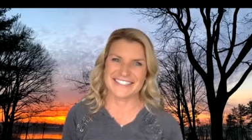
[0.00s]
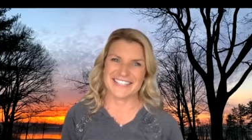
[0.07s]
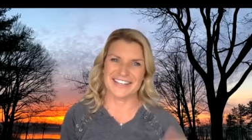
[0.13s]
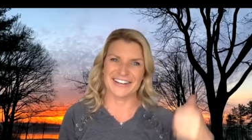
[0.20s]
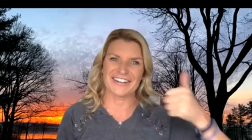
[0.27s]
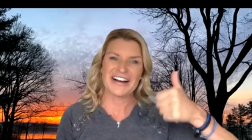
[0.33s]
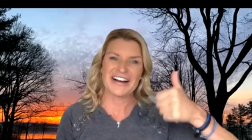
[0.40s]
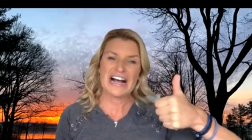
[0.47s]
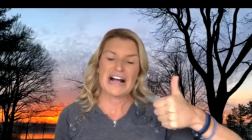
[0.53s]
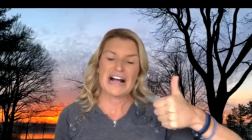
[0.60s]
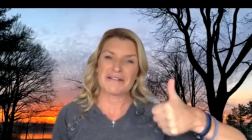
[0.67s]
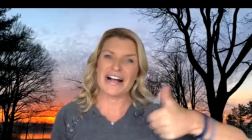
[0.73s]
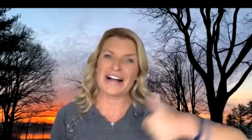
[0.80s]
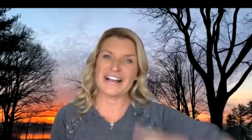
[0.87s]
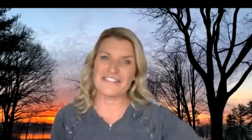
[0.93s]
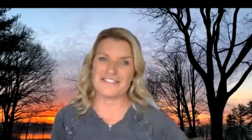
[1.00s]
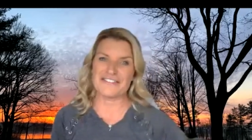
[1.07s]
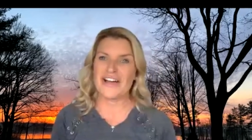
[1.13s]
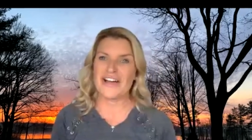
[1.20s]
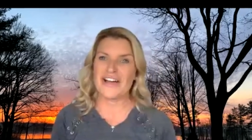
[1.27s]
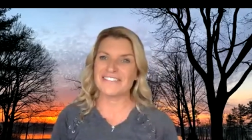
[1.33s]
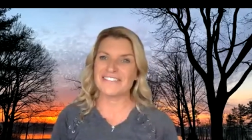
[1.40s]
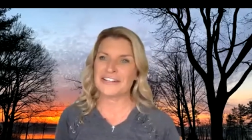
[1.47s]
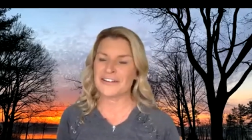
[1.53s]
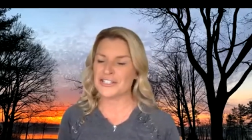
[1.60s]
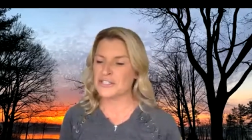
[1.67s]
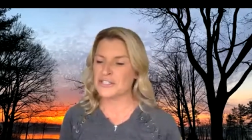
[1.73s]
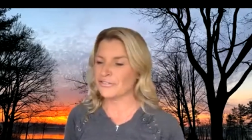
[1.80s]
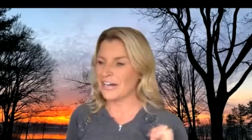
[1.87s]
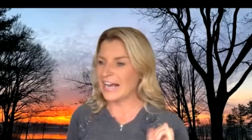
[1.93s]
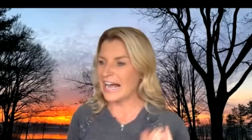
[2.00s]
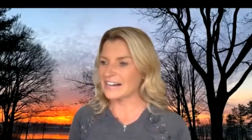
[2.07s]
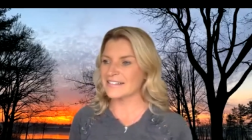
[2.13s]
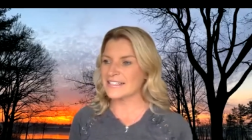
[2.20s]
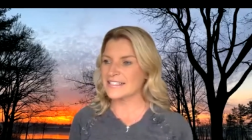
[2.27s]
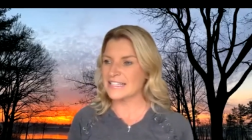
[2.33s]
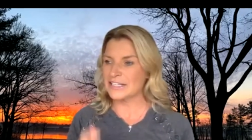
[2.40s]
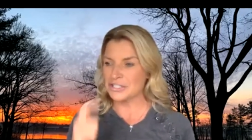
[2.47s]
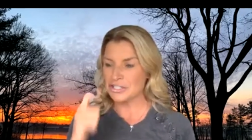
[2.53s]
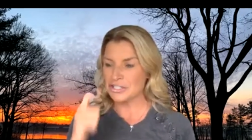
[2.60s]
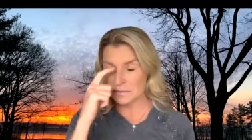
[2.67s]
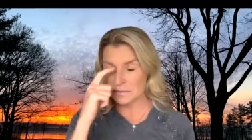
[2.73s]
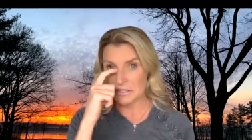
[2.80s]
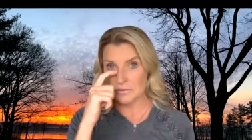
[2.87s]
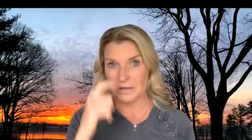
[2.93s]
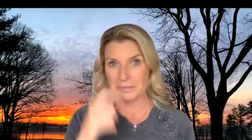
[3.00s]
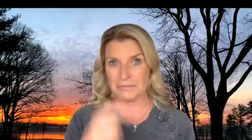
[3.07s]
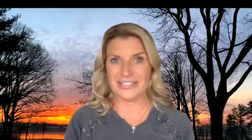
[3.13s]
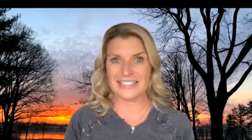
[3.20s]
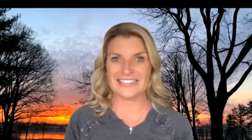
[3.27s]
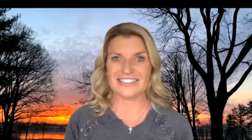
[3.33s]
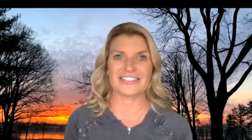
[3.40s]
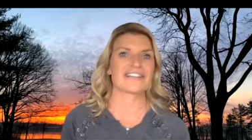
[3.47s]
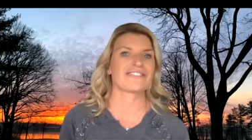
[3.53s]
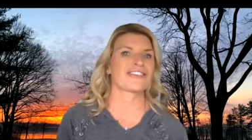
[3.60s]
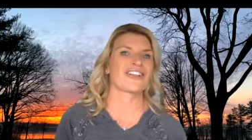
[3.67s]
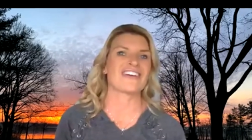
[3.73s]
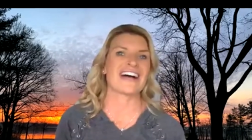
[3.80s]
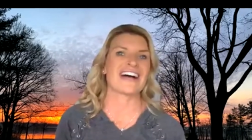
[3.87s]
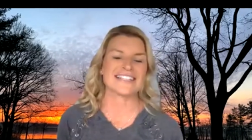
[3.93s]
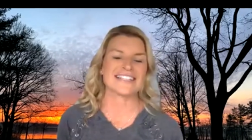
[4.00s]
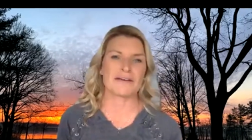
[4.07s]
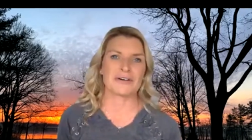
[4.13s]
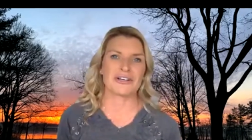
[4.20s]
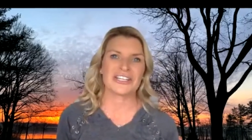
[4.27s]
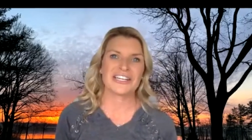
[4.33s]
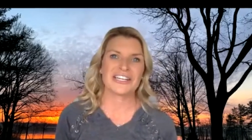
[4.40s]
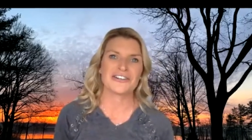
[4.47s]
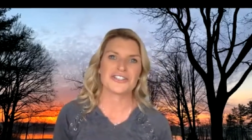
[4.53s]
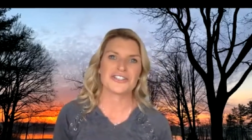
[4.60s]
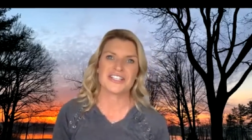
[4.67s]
So, if you have any questions for Allison, she's been doing blended learning for the last couple of years.